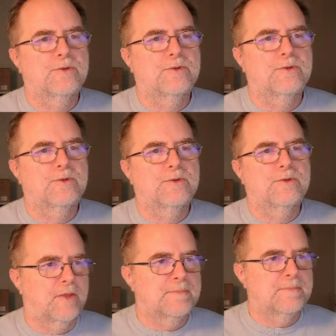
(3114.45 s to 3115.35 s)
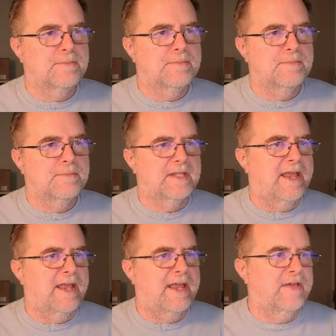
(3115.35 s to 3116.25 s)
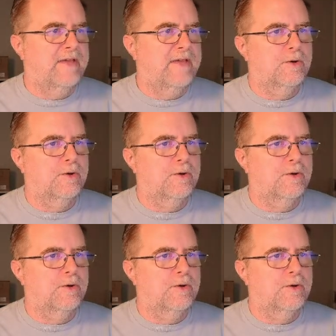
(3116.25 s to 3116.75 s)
take some nice looking pictures of things.